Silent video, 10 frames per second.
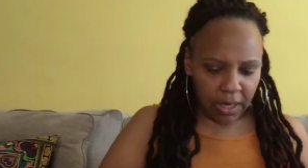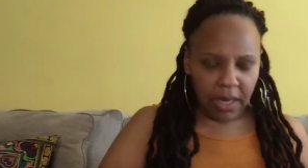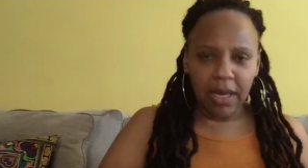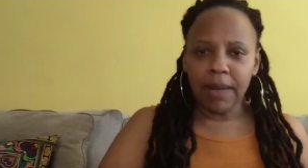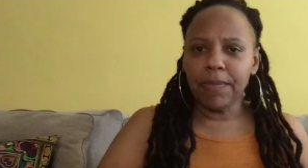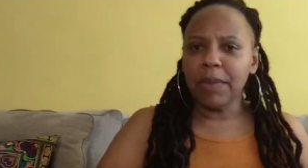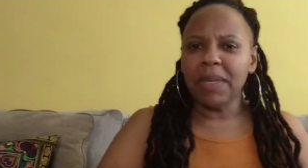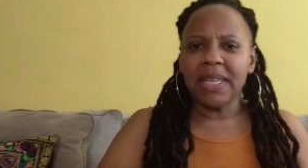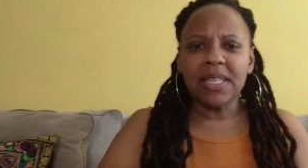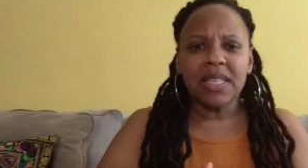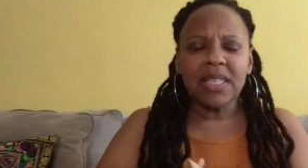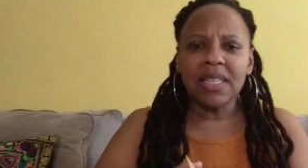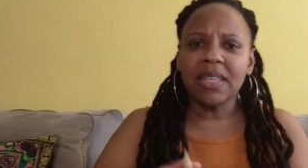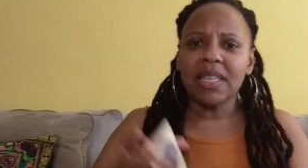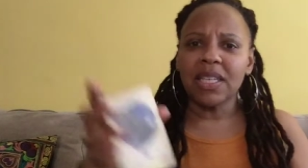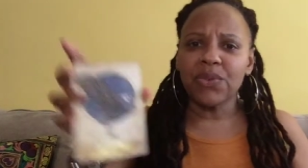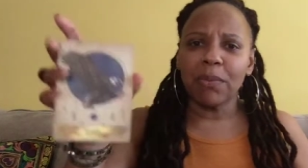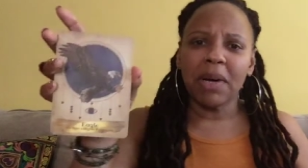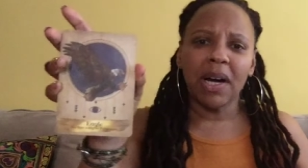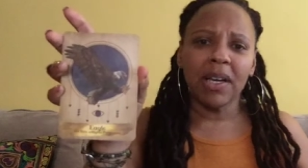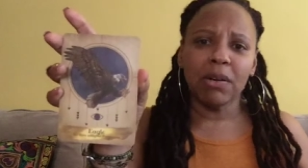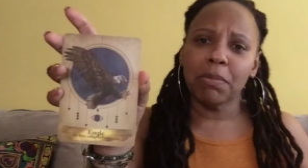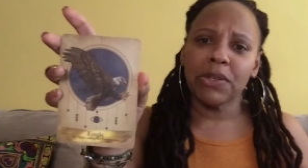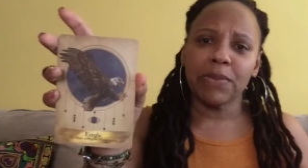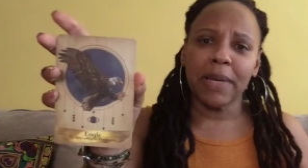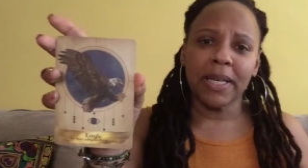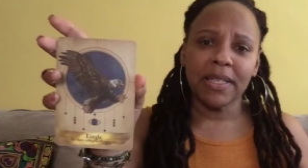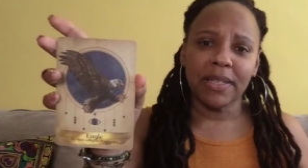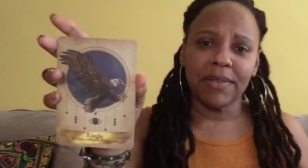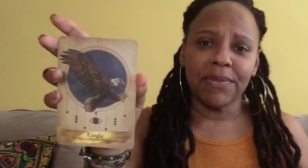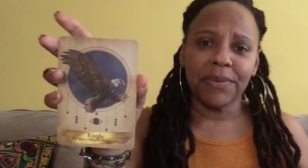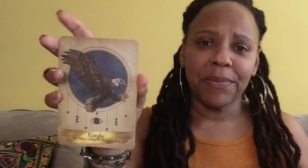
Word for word: um, begin to see things from a higher perspective